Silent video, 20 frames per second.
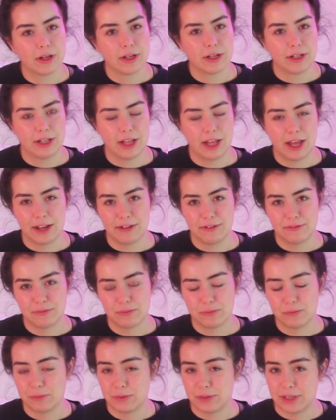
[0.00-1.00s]
life
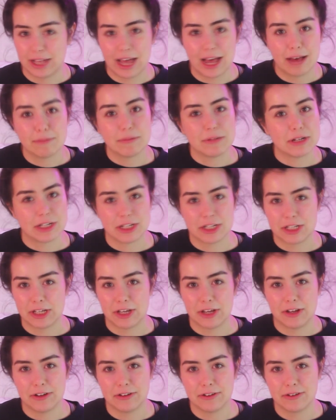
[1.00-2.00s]
will happen to
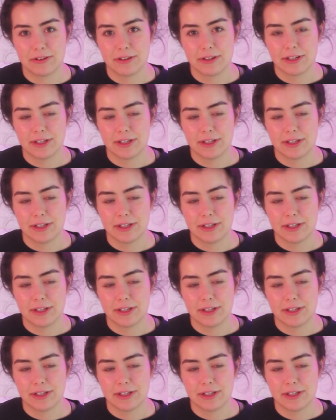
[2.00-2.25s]
you.